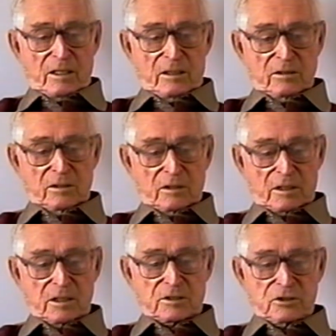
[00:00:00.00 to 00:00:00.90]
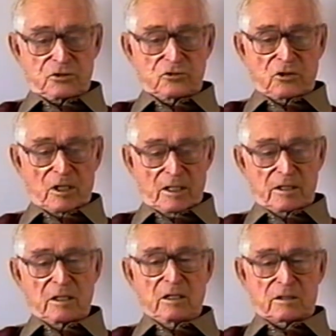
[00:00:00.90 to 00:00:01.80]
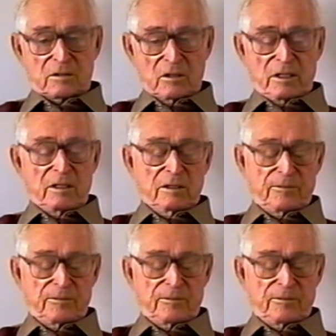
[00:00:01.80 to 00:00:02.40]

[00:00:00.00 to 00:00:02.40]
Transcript: or I guess the junior high, the 8th grade.